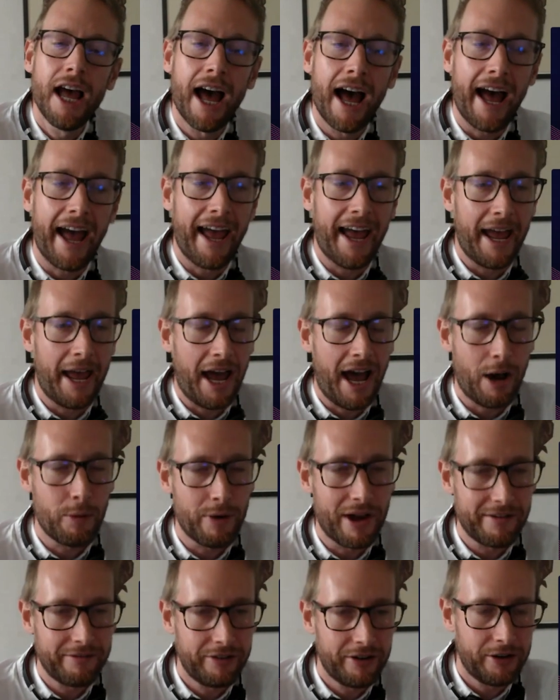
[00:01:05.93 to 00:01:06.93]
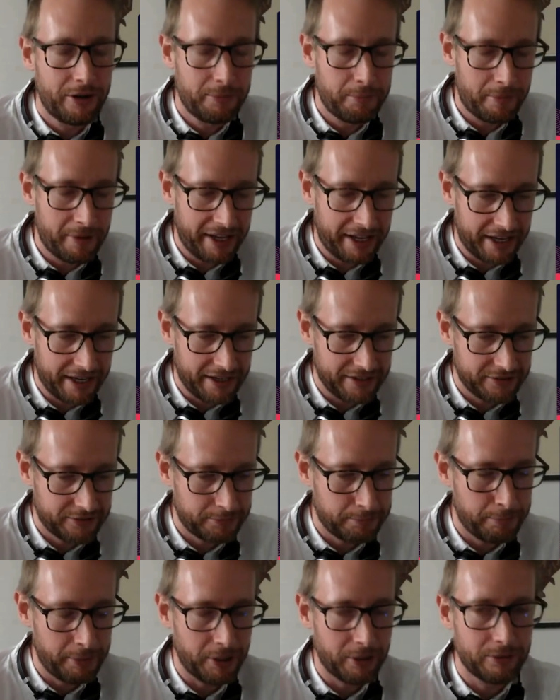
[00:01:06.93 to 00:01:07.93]
However, is
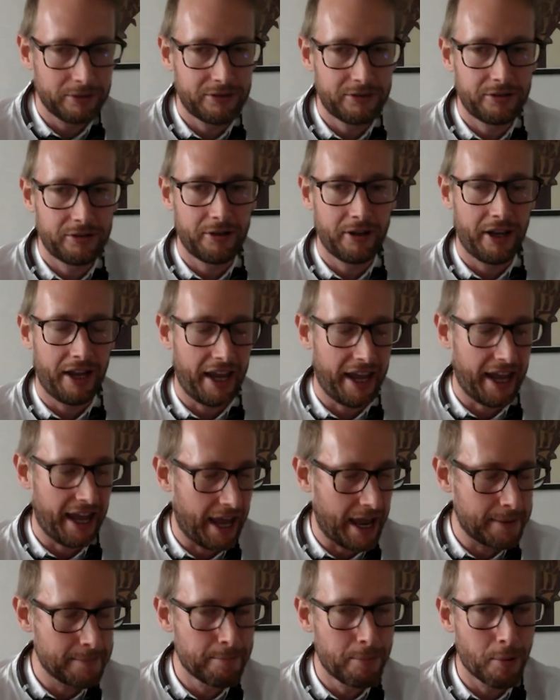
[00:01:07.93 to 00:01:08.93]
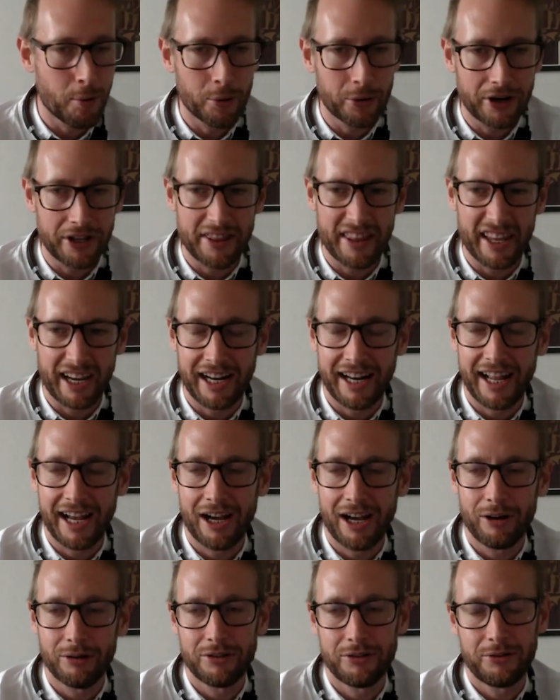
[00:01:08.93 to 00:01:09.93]
built and born in the
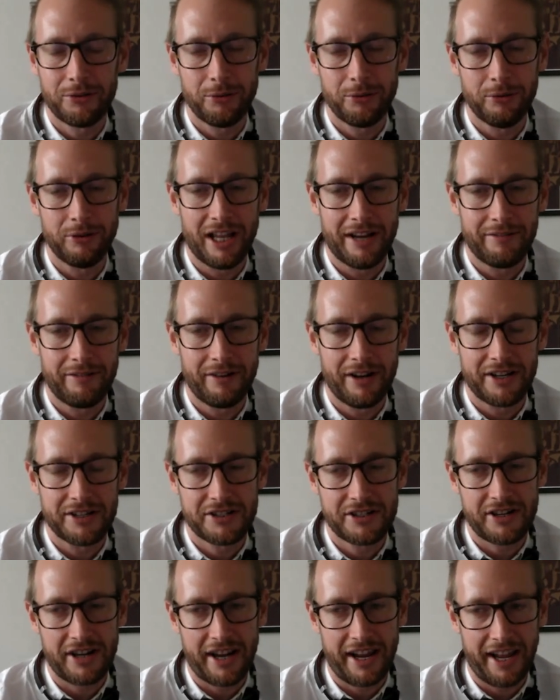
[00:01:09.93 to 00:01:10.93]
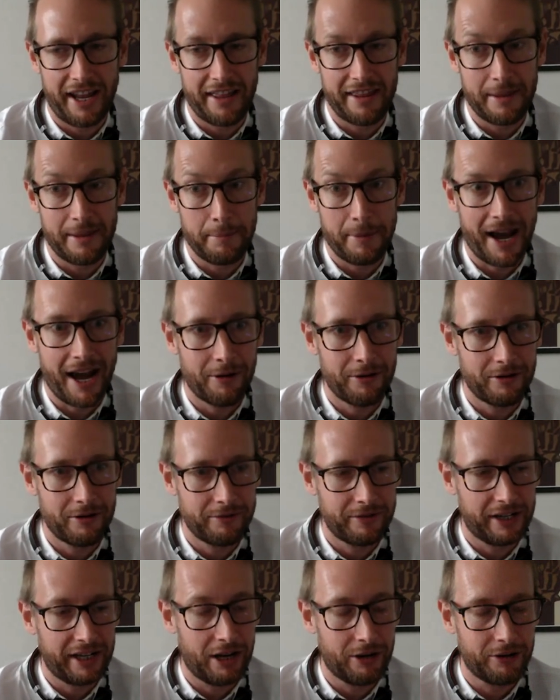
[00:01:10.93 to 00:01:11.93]
cloud to leverage the power of
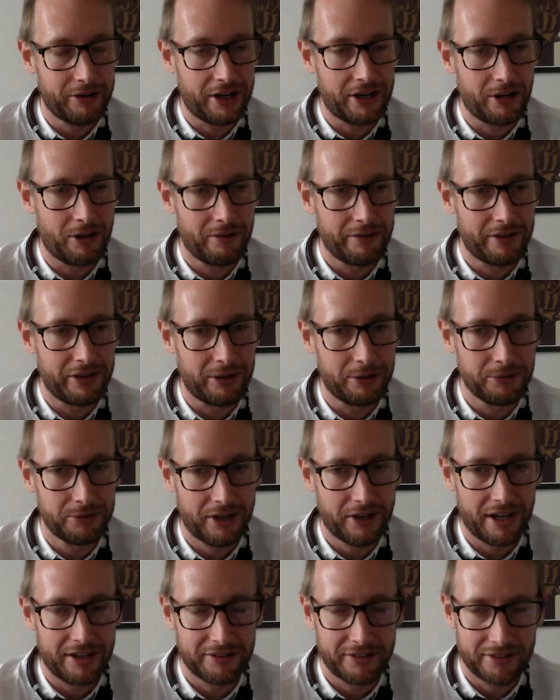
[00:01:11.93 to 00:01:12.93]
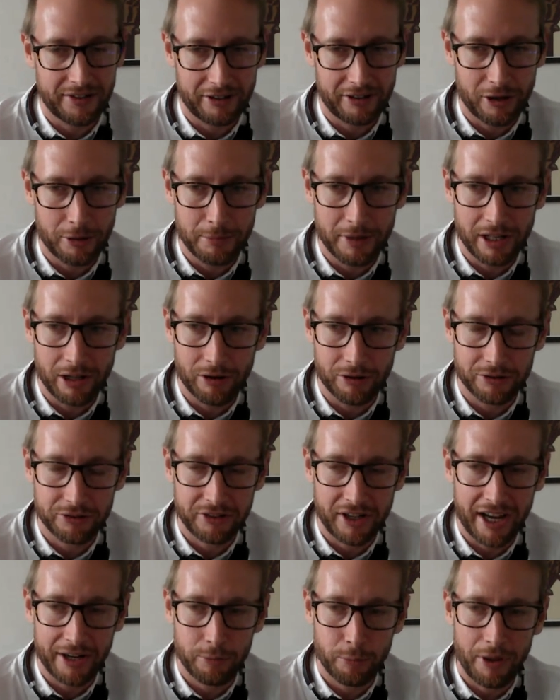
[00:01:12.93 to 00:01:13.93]
a cloud and all the use cases that come
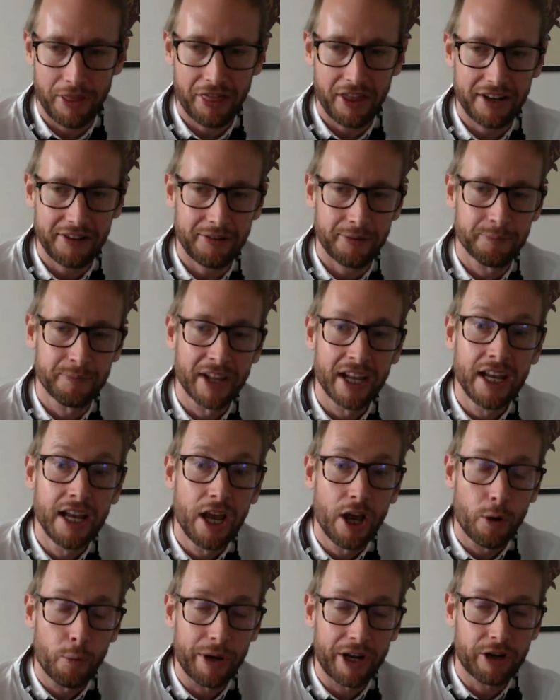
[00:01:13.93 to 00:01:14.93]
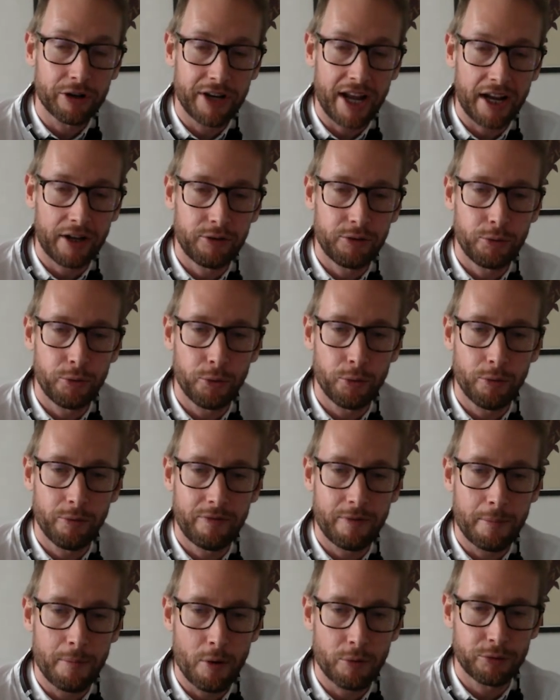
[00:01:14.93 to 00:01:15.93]
alongside with it. We connect to
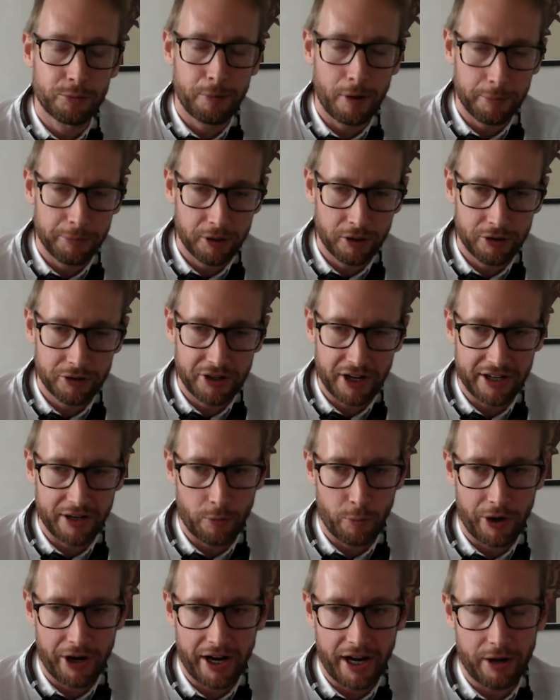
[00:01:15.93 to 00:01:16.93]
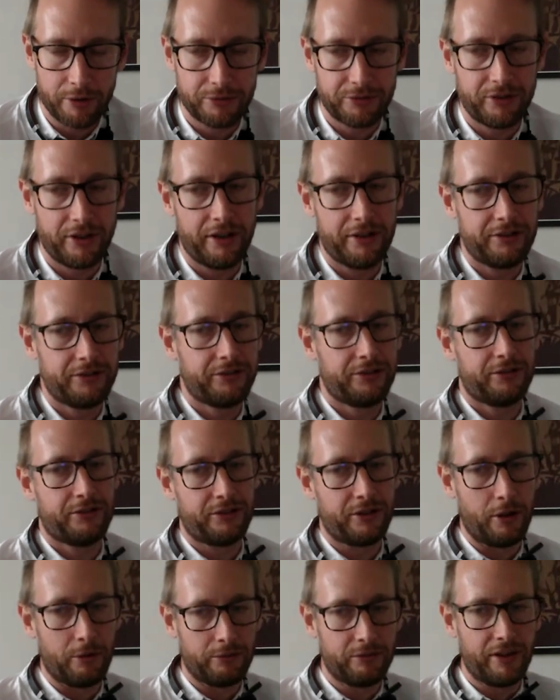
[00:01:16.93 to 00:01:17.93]
the most popular data warehouses,
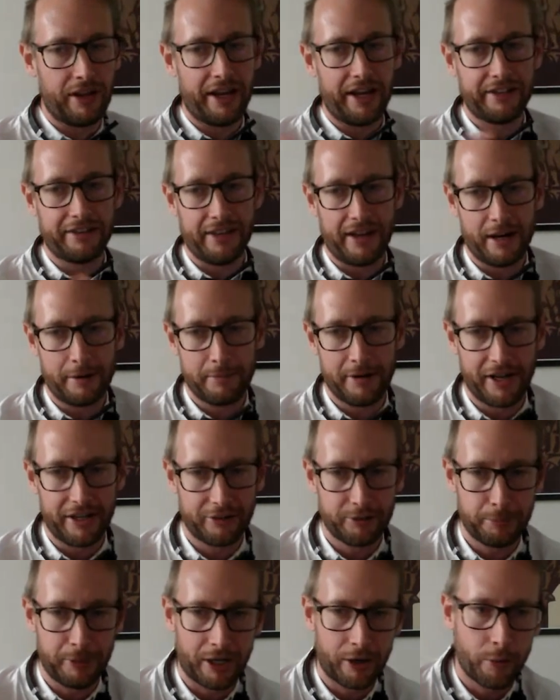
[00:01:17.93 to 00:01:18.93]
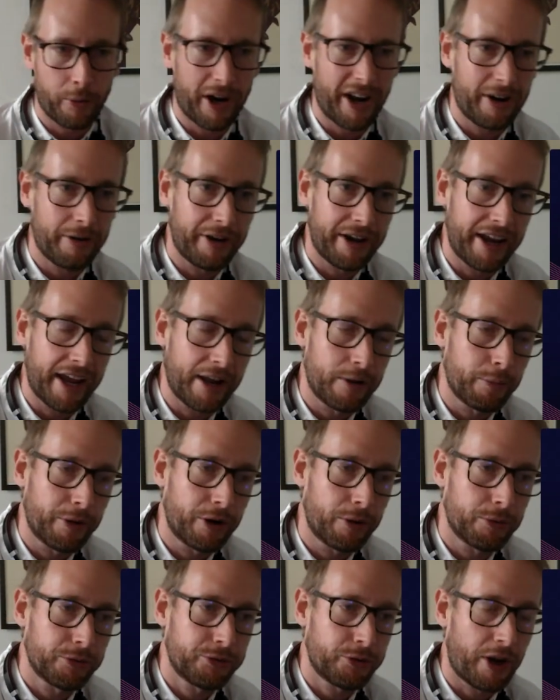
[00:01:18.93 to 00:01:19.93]
Snowflake, Databricks, BigQuery, and
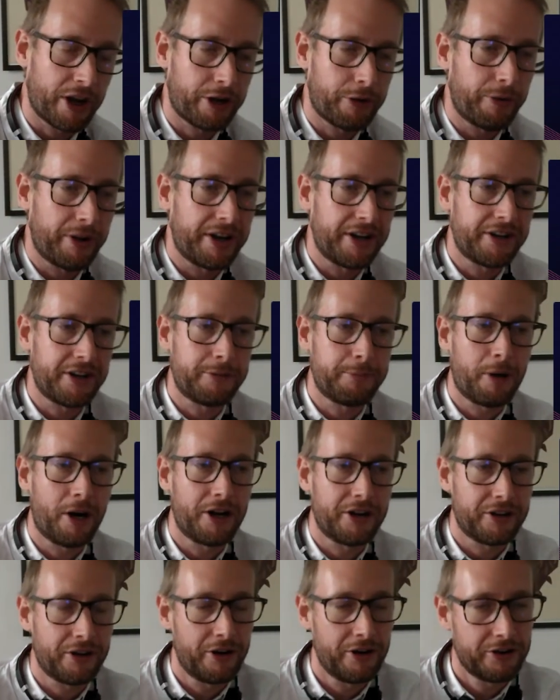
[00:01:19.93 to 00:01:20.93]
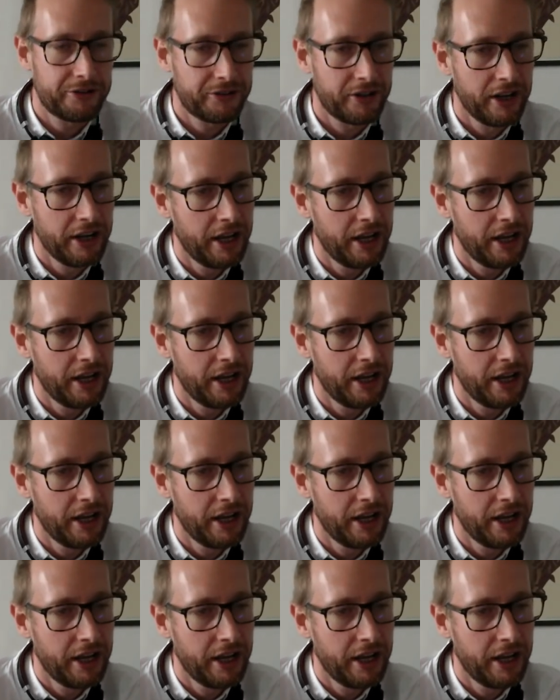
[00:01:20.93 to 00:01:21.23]
we're also accredited partners